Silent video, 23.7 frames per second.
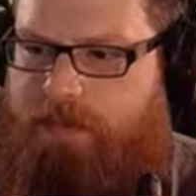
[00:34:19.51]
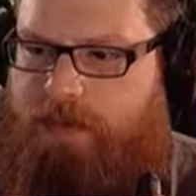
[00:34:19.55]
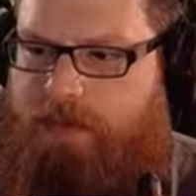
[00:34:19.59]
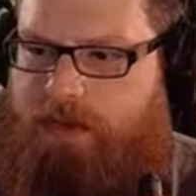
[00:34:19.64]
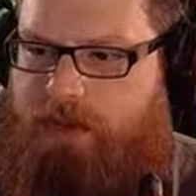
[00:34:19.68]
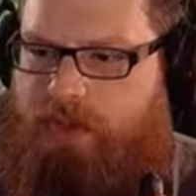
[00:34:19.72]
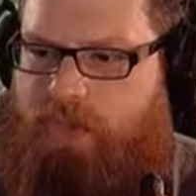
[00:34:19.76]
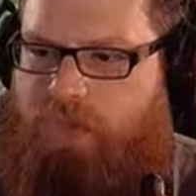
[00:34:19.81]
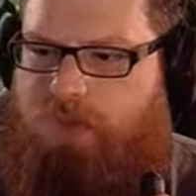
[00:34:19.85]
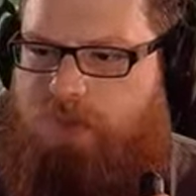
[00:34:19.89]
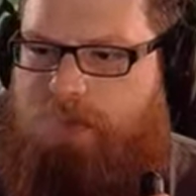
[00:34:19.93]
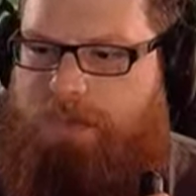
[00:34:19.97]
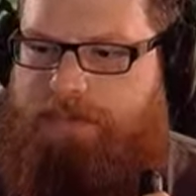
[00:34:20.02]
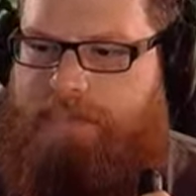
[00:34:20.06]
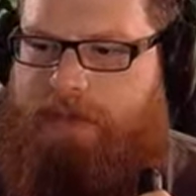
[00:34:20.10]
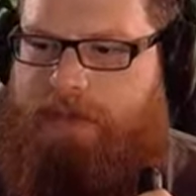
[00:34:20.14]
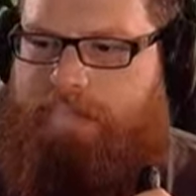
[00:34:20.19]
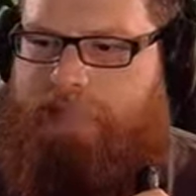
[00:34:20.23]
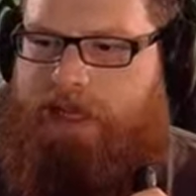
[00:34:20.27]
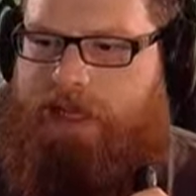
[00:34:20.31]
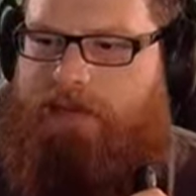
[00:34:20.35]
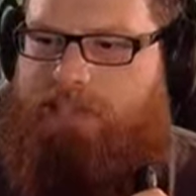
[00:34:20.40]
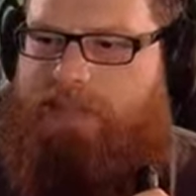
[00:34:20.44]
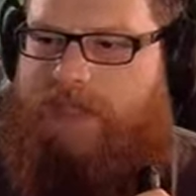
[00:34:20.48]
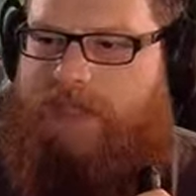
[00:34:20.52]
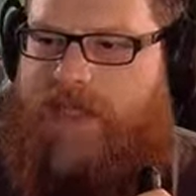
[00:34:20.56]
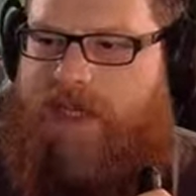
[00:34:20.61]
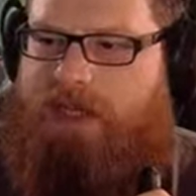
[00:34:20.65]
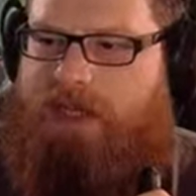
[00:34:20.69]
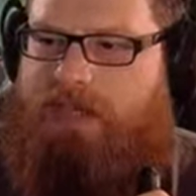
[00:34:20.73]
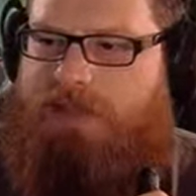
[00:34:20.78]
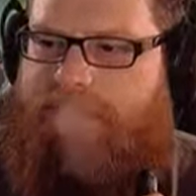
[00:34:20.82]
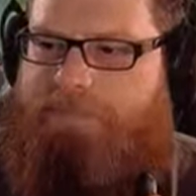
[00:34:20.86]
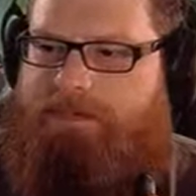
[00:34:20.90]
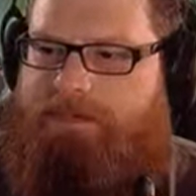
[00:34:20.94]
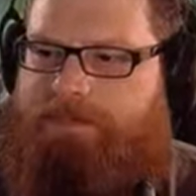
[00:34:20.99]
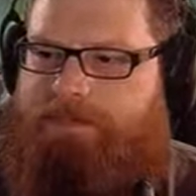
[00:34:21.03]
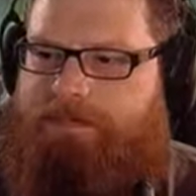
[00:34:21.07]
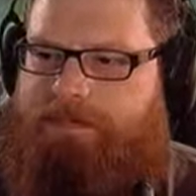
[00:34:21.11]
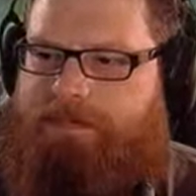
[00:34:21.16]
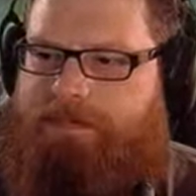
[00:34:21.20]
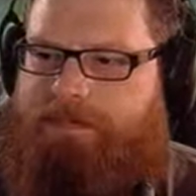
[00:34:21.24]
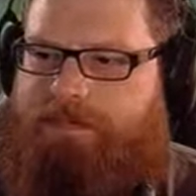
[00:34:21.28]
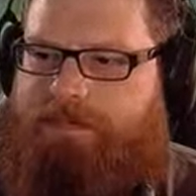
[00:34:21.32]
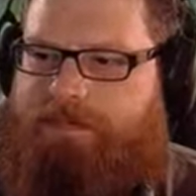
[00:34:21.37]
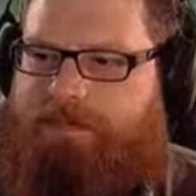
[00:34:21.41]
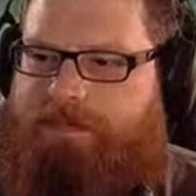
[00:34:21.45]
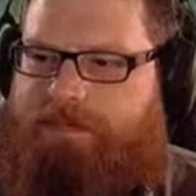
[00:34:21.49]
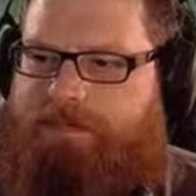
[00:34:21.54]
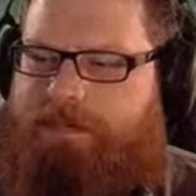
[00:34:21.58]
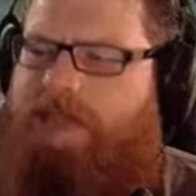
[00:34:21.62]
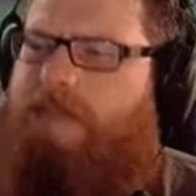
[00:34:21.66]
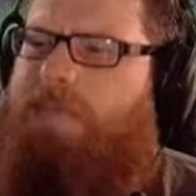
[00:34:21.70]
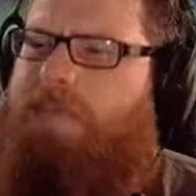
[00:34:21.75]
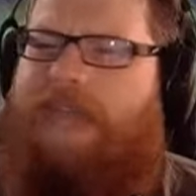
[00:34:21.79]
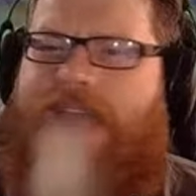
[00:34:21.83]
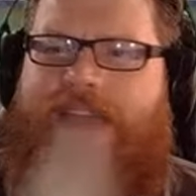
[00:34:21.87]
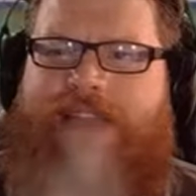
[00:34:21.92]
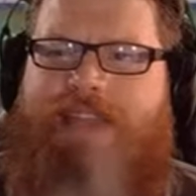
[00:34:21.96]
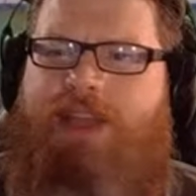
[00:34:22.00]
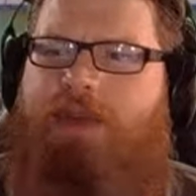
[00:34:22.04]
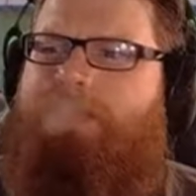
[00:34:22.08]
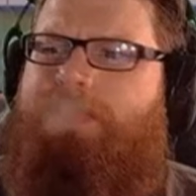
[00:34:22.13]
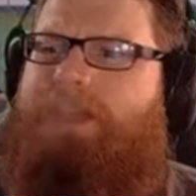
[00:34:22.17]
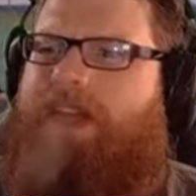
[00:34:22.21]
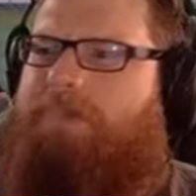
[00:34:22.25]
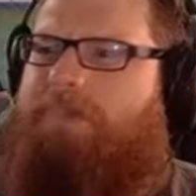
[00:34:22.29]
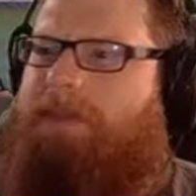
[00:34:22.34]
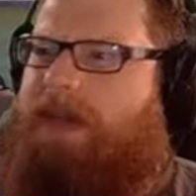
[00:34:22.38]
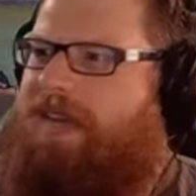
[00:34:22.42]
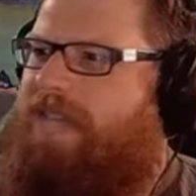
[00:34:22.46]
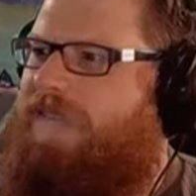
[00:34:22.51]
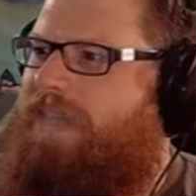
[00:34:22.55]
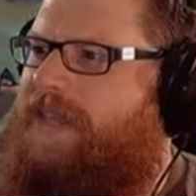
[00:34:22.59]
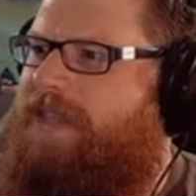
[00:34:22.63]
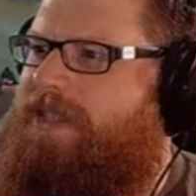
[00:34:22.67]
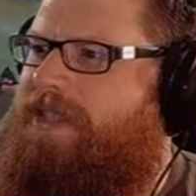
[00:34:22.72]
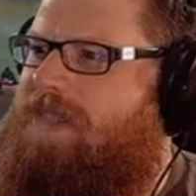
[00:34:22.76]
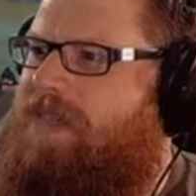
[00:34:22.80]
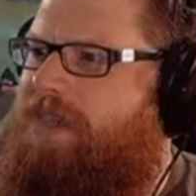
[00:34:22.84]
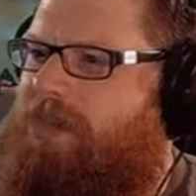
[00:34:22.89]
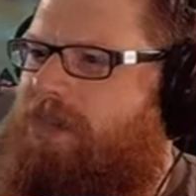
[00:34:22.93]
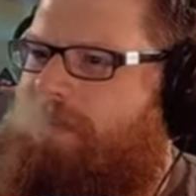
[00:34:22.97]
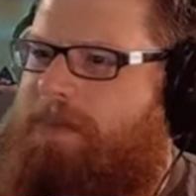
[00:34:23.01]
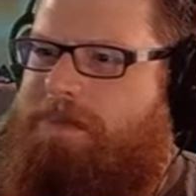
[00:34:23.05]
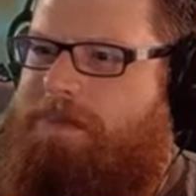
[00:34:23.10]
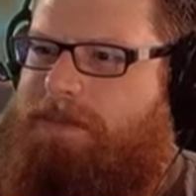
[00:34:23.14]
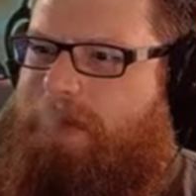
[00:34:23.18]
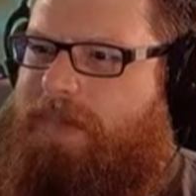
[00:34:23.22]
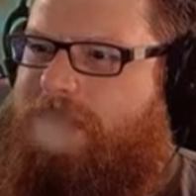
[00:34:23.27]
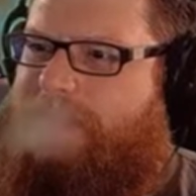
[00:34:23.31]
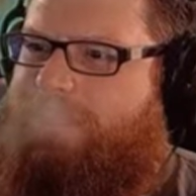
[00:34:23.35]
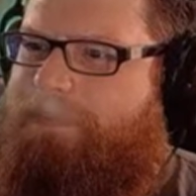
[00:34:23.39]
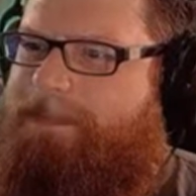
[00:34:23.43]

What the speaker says: Just super on the outside. By the way, hello, Delmain. I didn't see you come in, buddy.